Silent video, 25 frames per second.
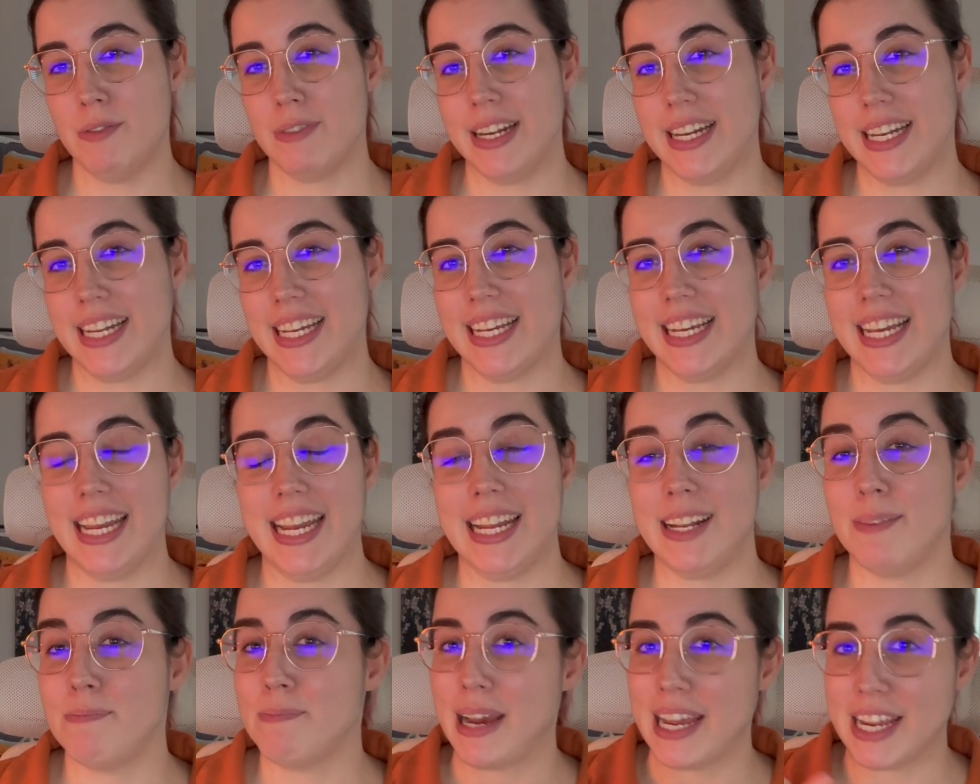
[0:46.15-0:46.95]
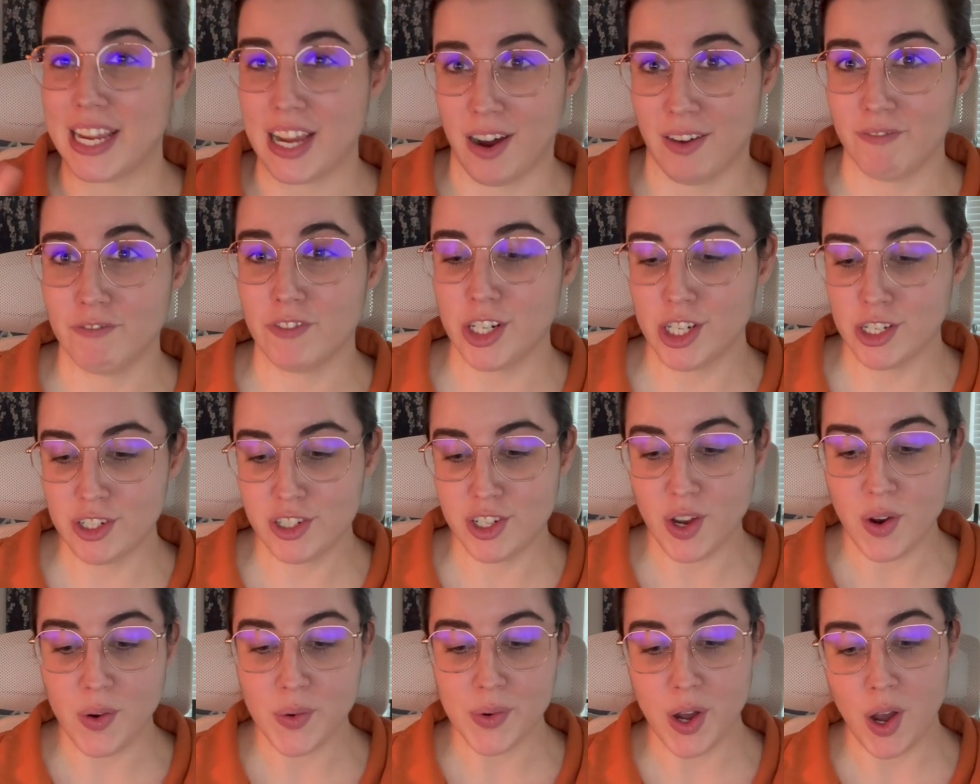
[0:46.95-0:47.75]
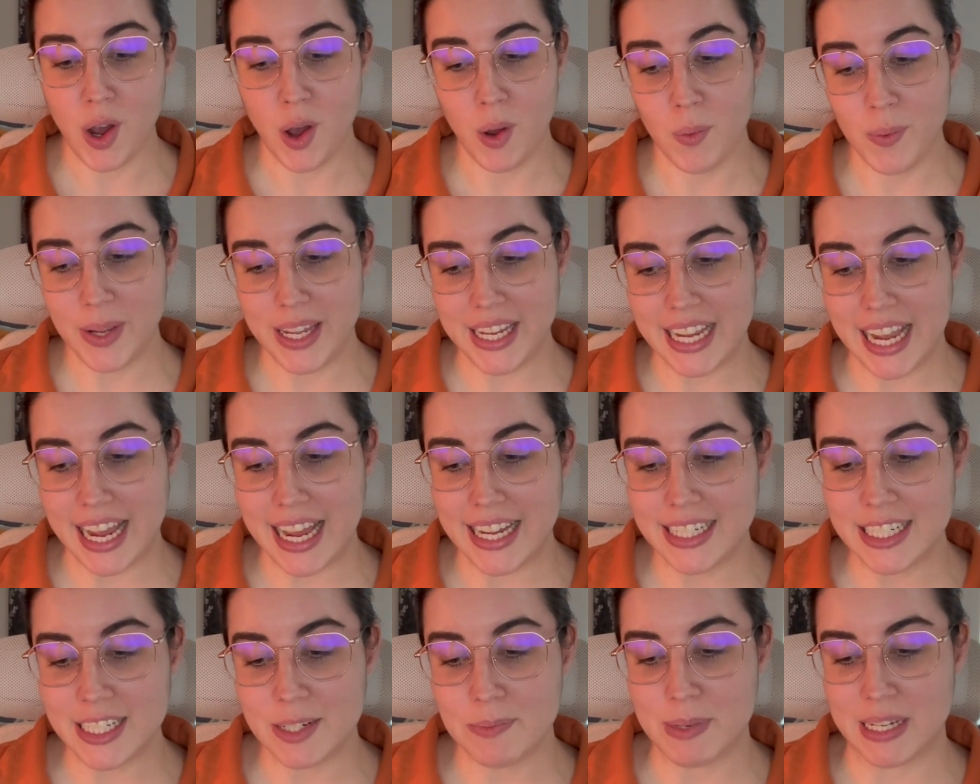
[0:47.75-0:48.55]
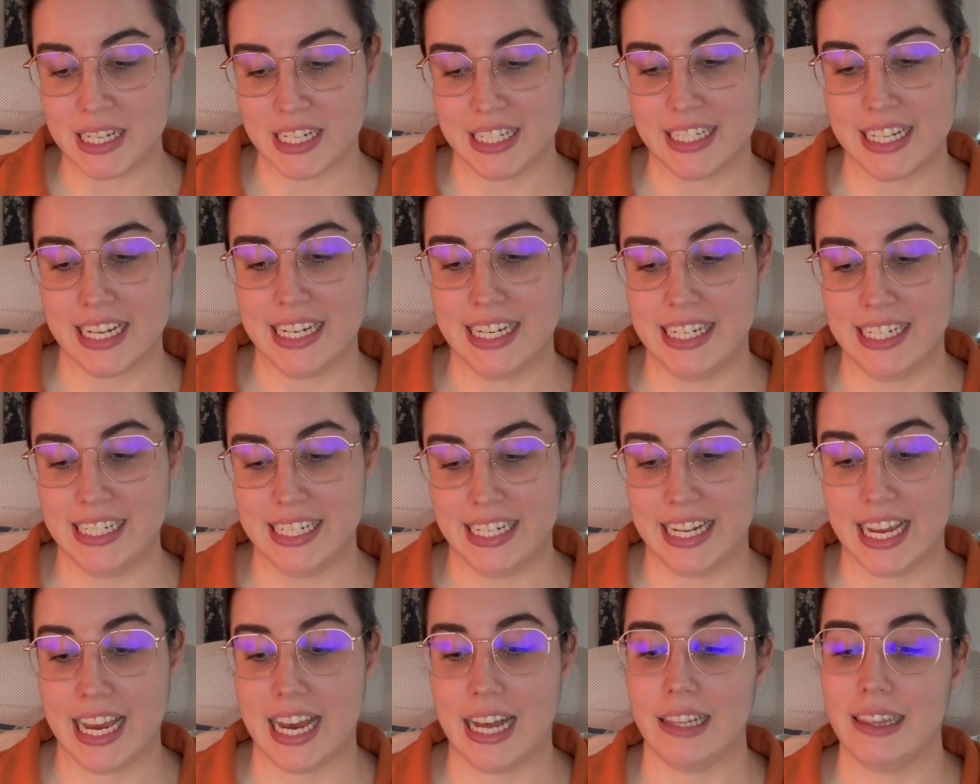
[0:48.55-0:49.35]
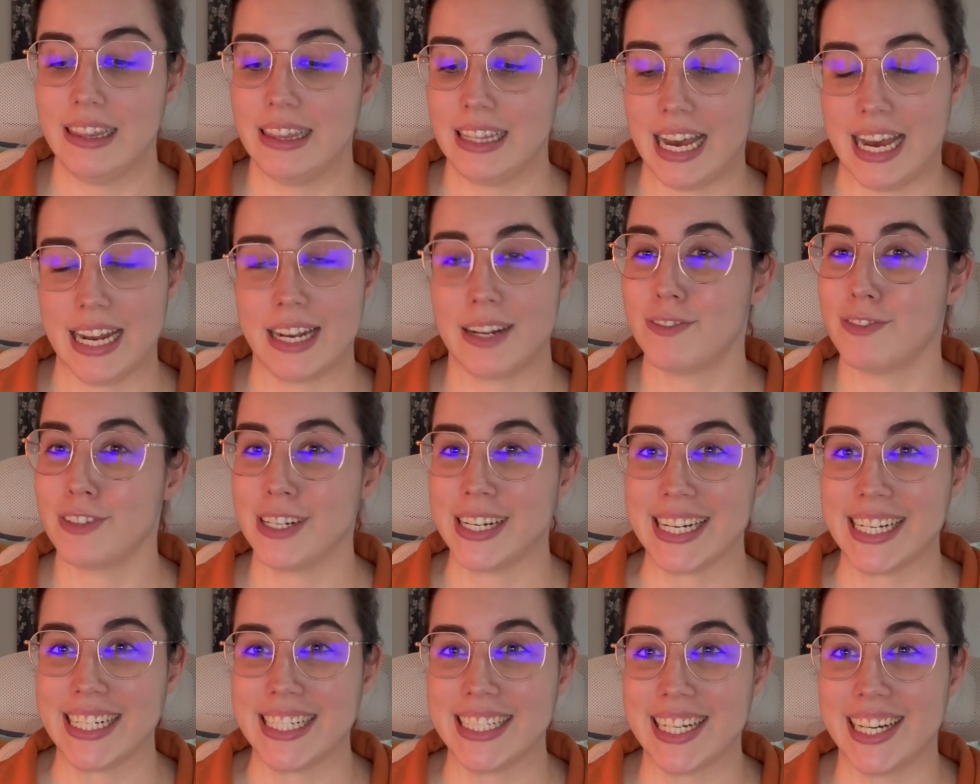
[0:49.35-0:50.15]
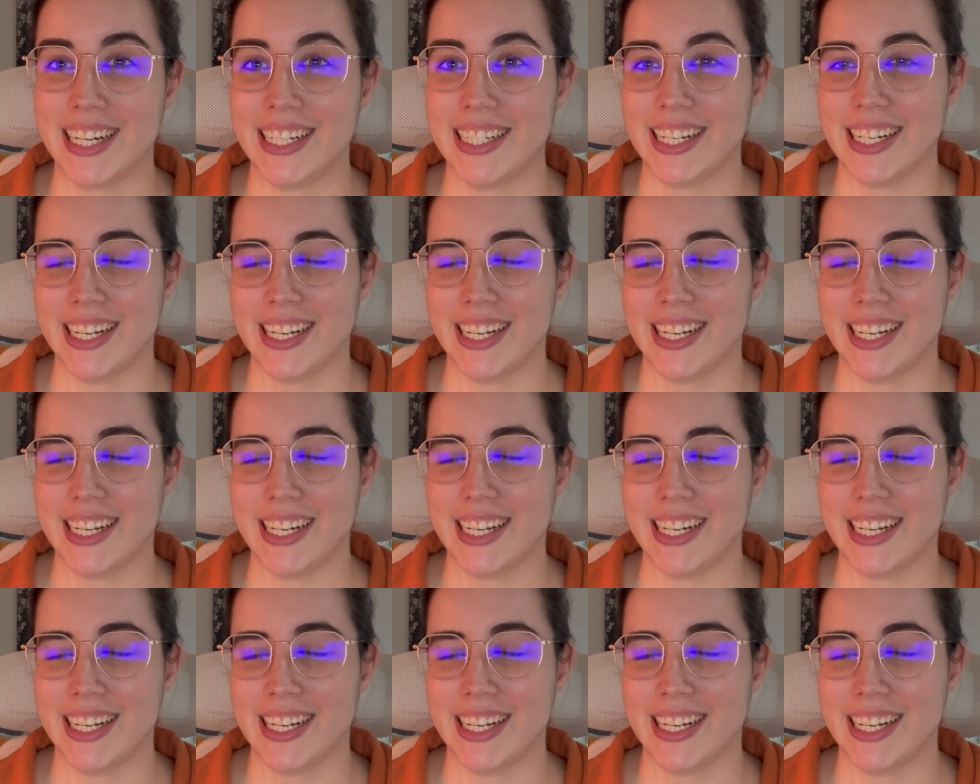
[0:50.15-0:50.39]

reading in my comfort zone all weekend because I need to get a lot of reading done.